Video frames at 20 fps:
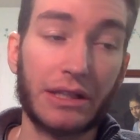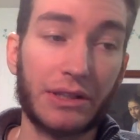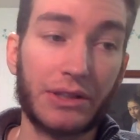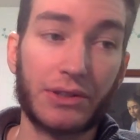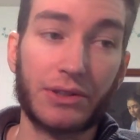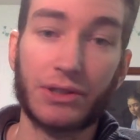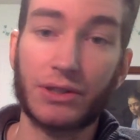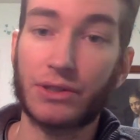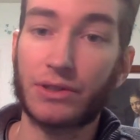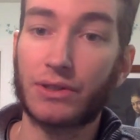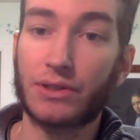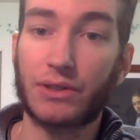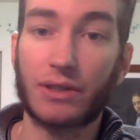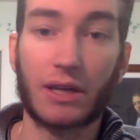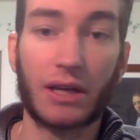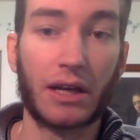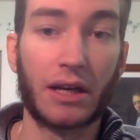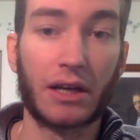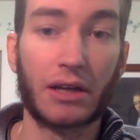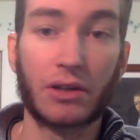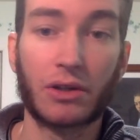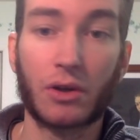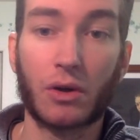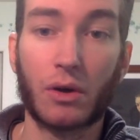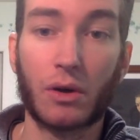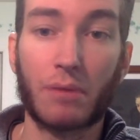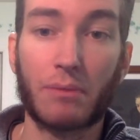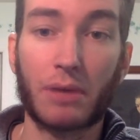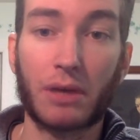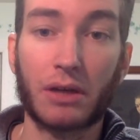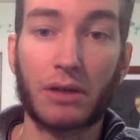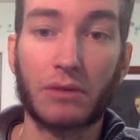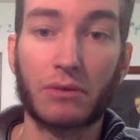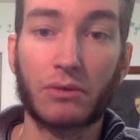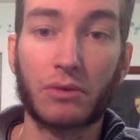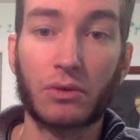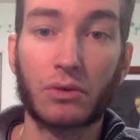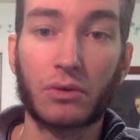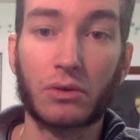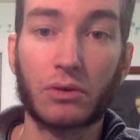Is just uh, go up on
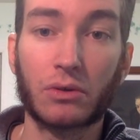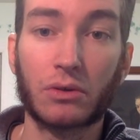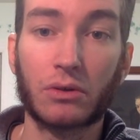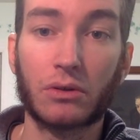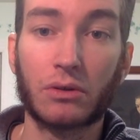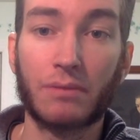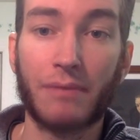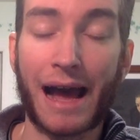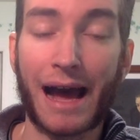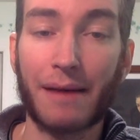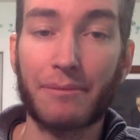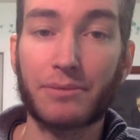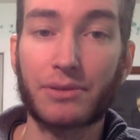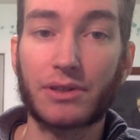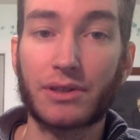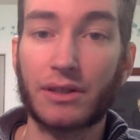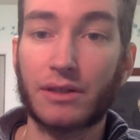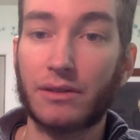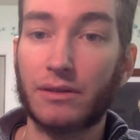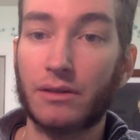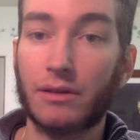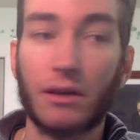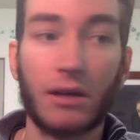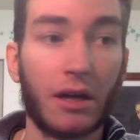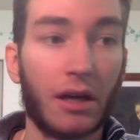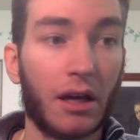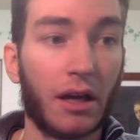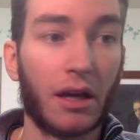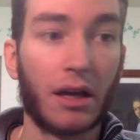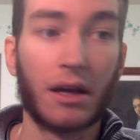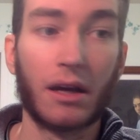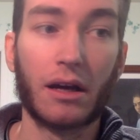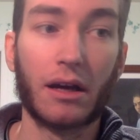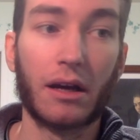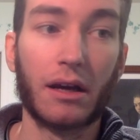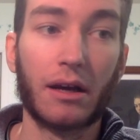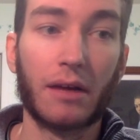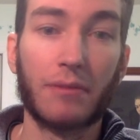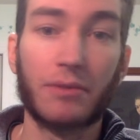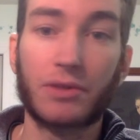Google Maps and
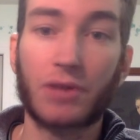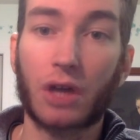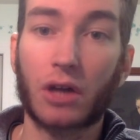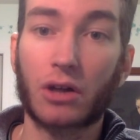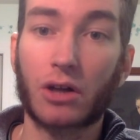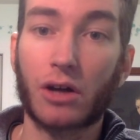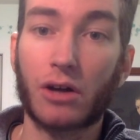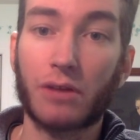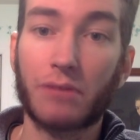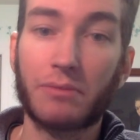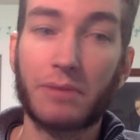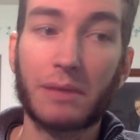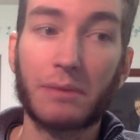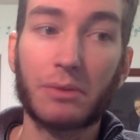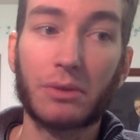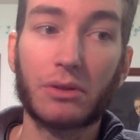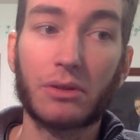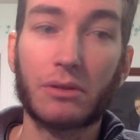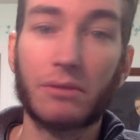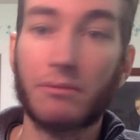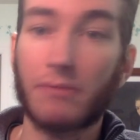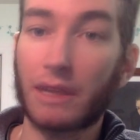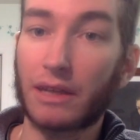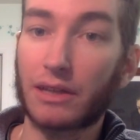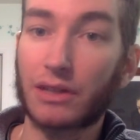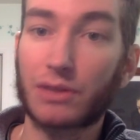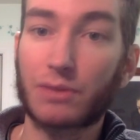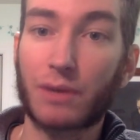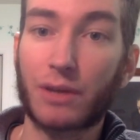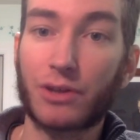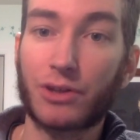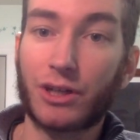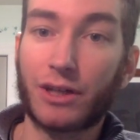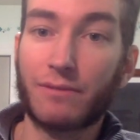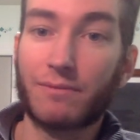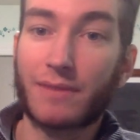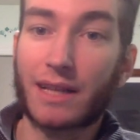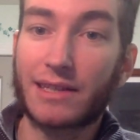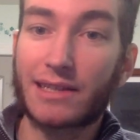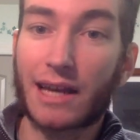uh, start calling people and making a
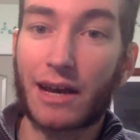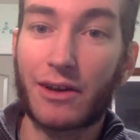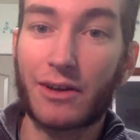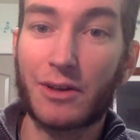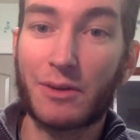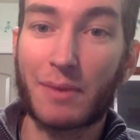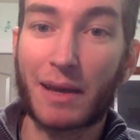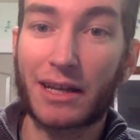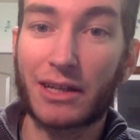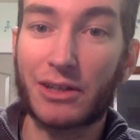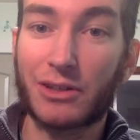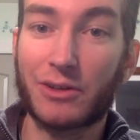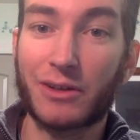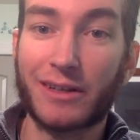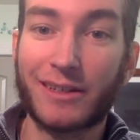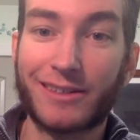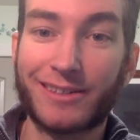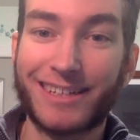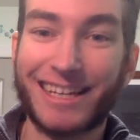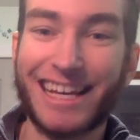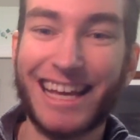spreadsheet. That's how you make it do it.